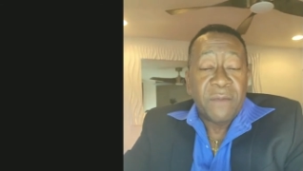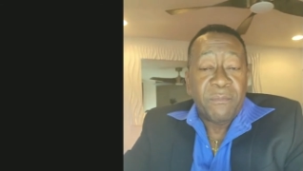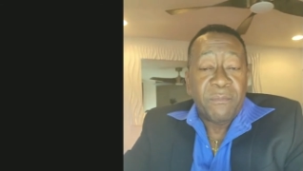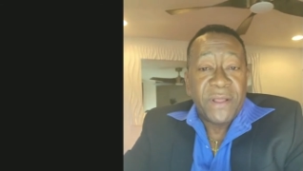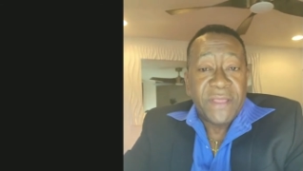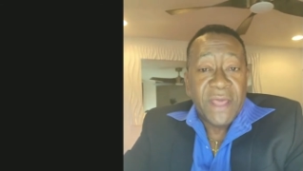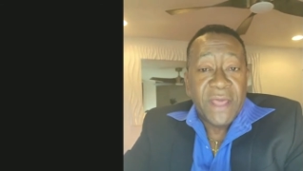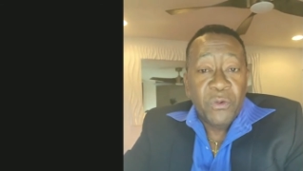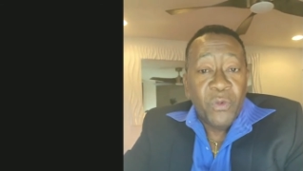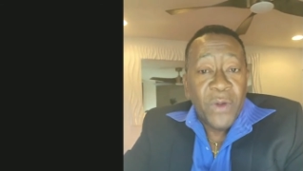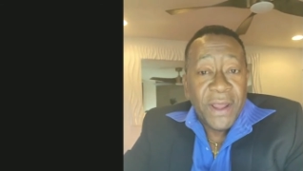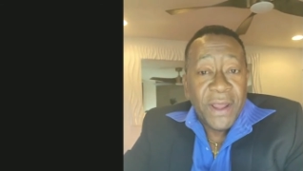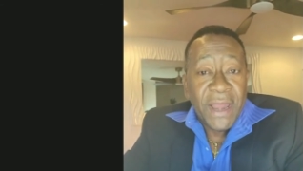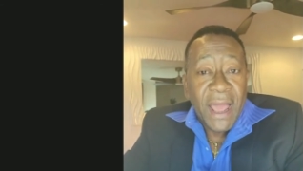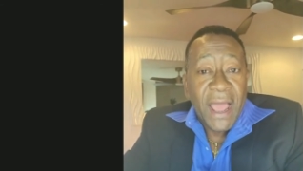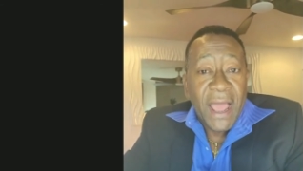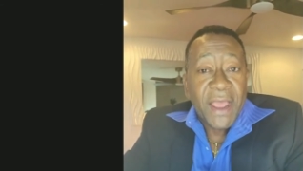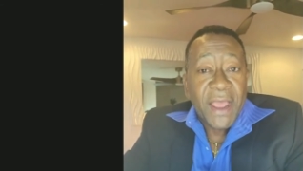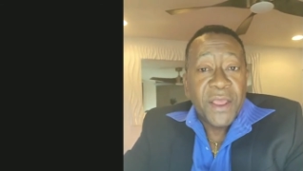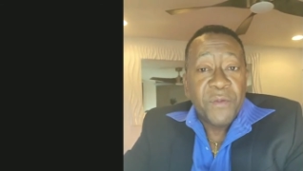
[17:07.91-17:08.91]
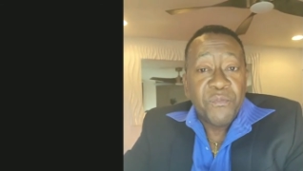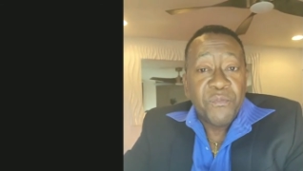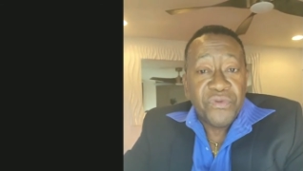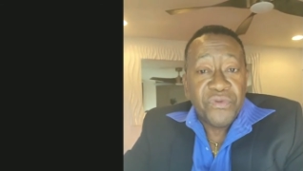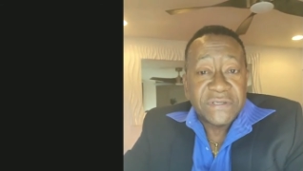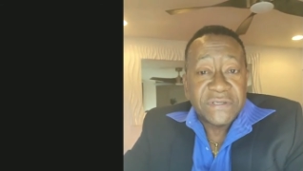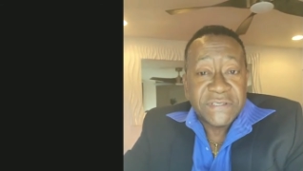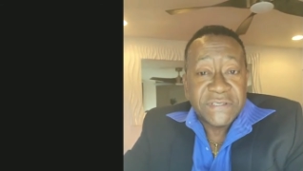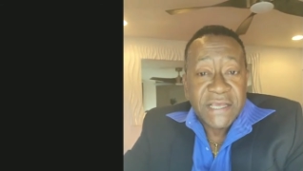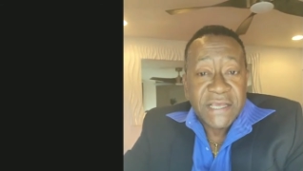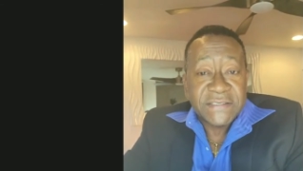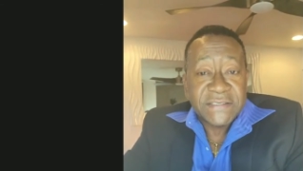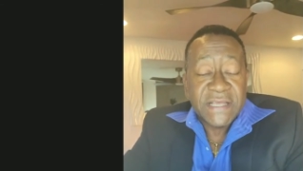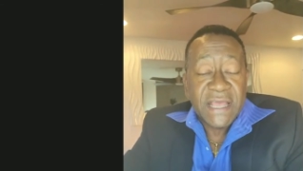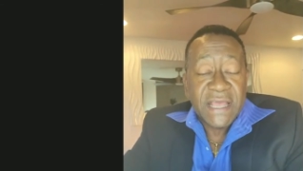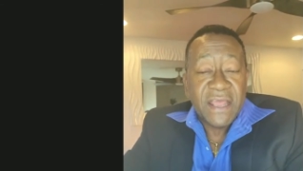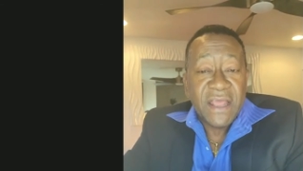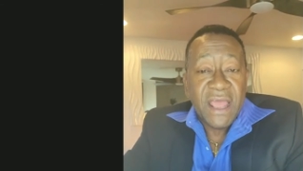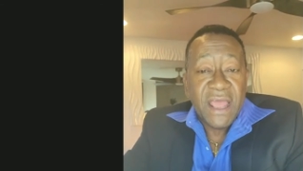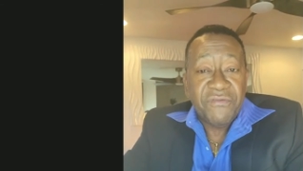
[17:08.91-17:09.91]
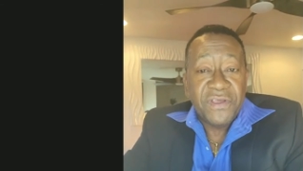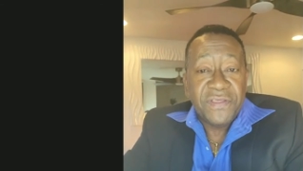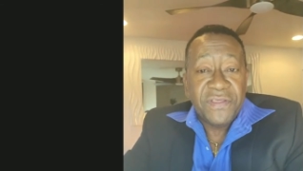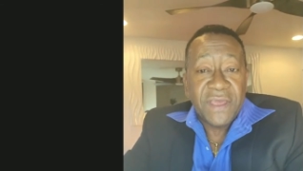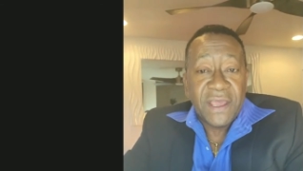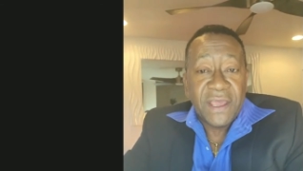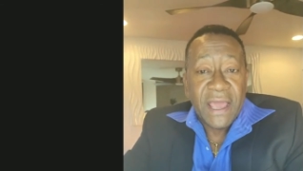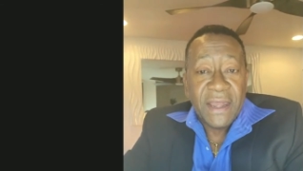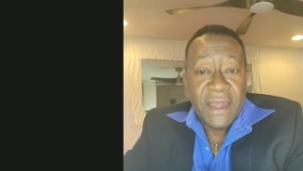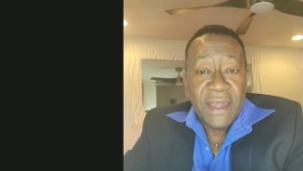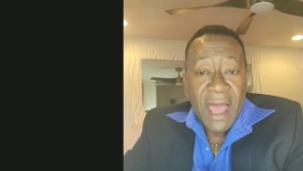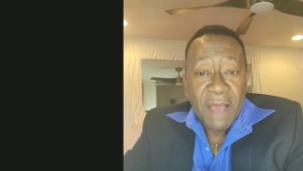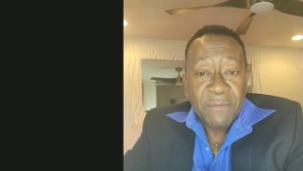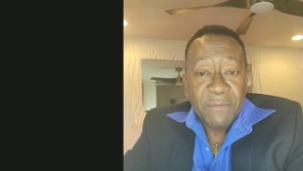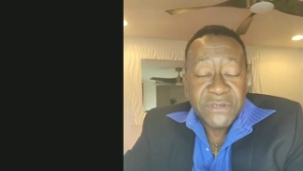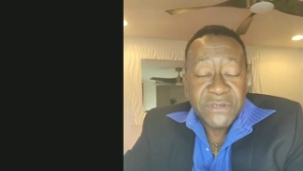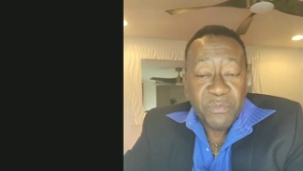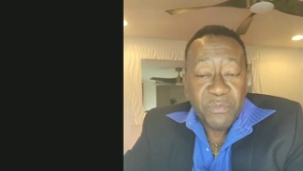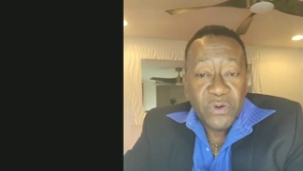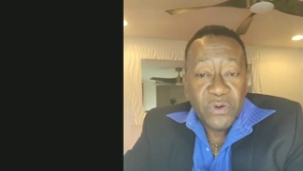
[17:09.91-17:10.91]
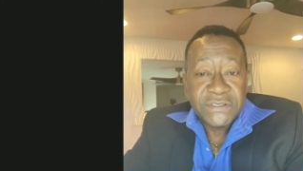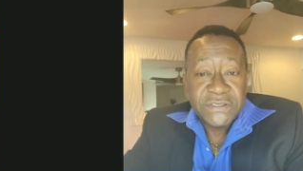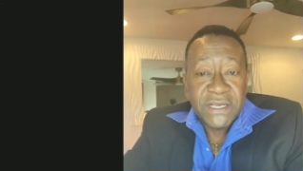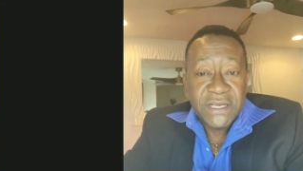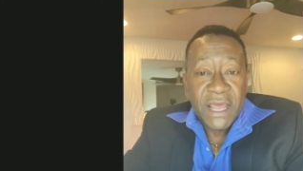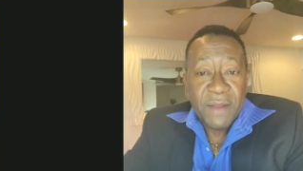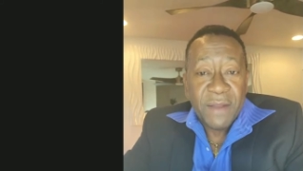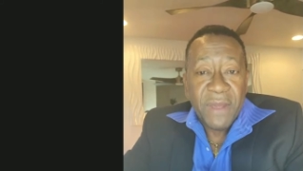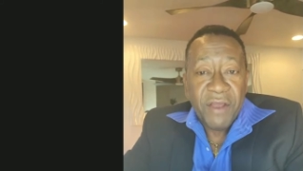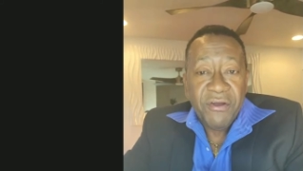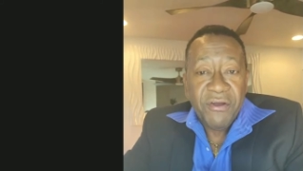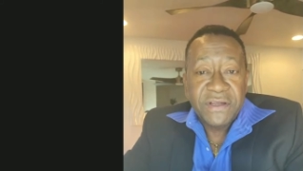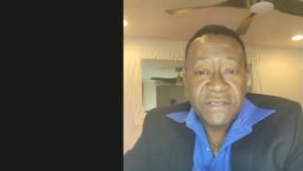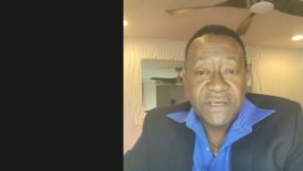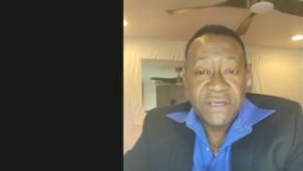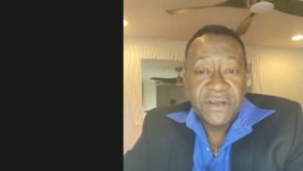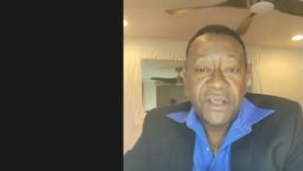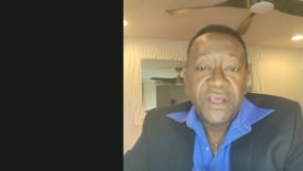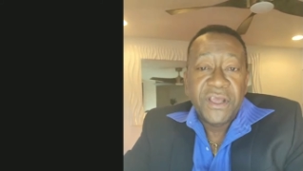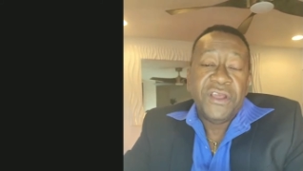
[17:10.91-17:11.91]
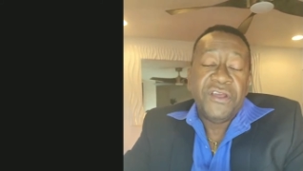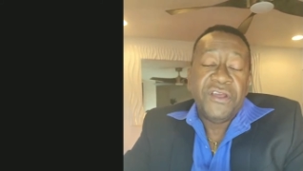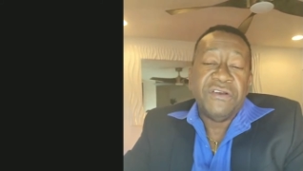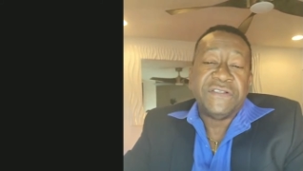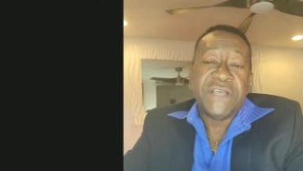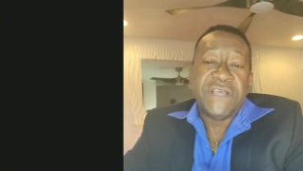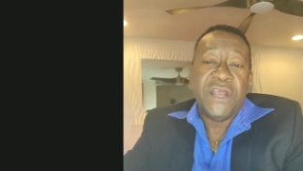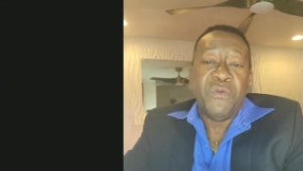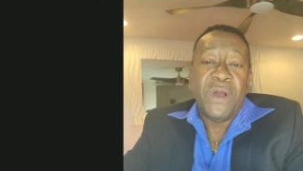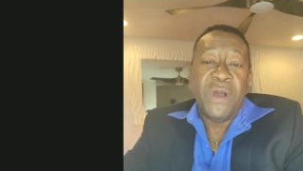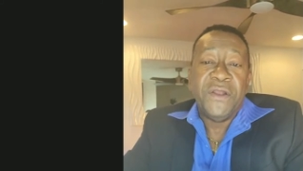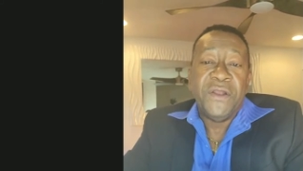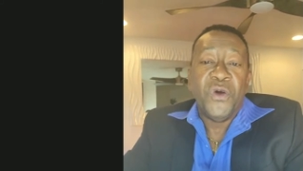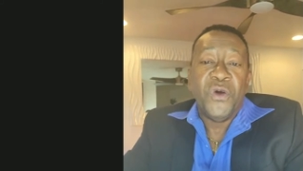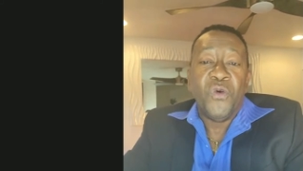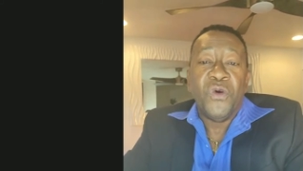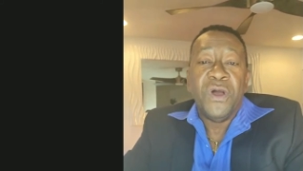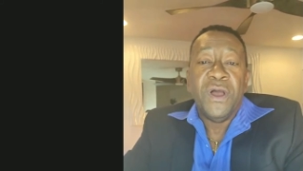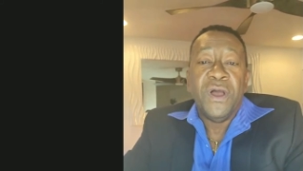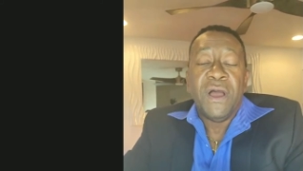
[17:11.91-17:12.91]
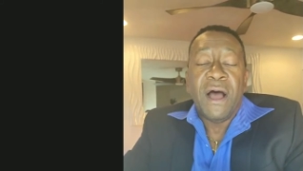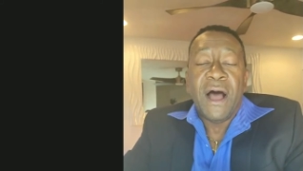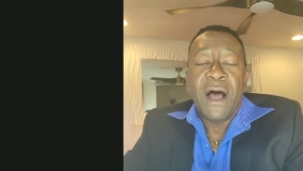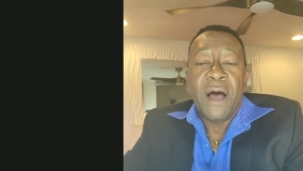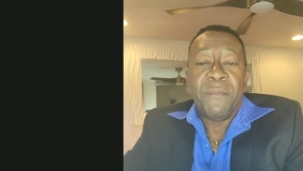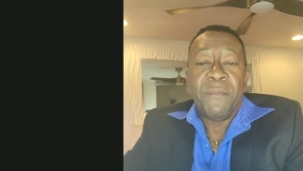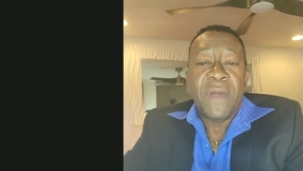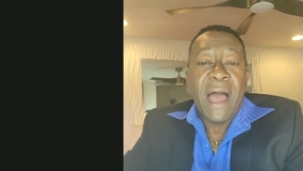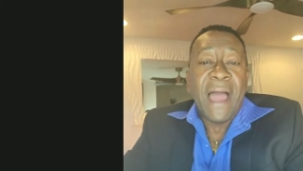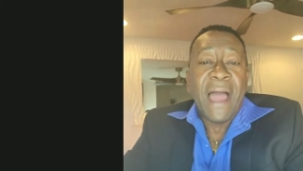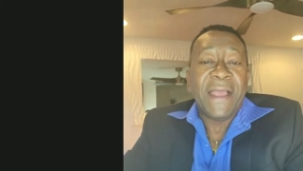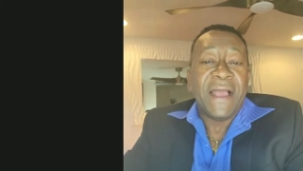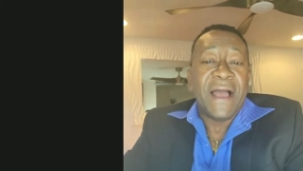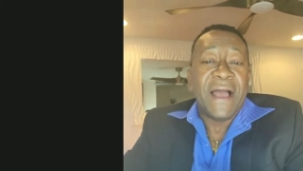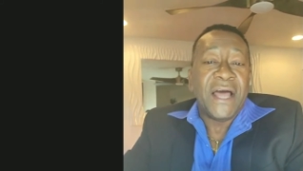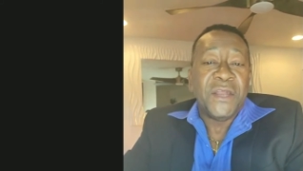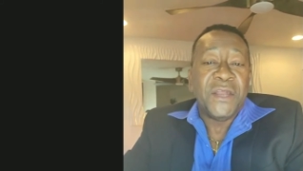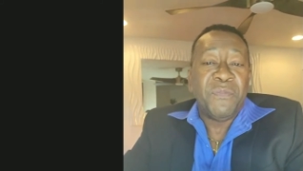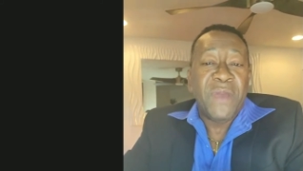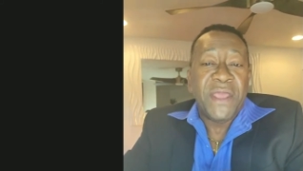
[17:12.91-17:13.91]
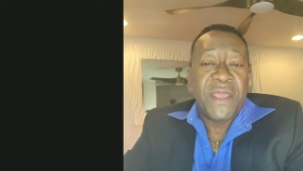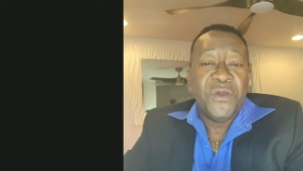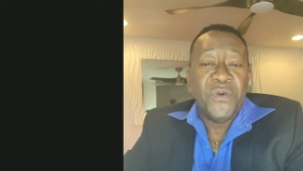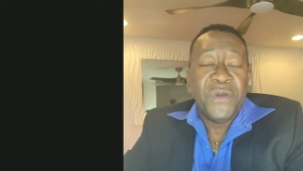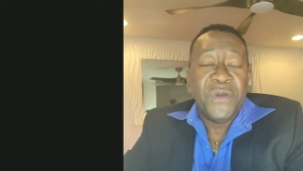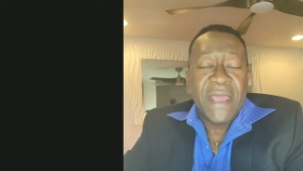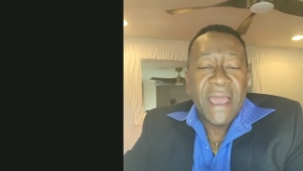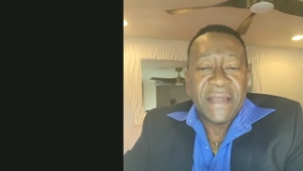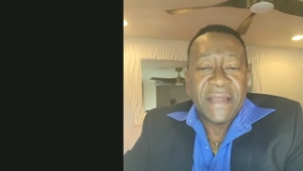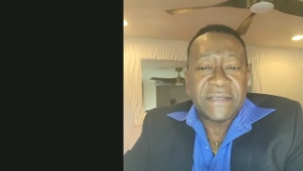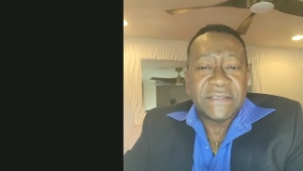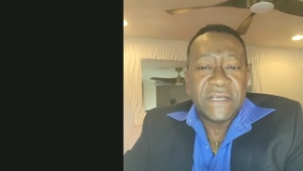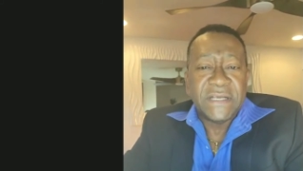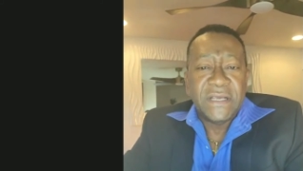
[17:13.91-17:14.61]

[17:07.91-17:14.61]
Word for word: But then when I process everything and I'm supposed to get my return, you're saying, well, no, um, I can't pay you yet.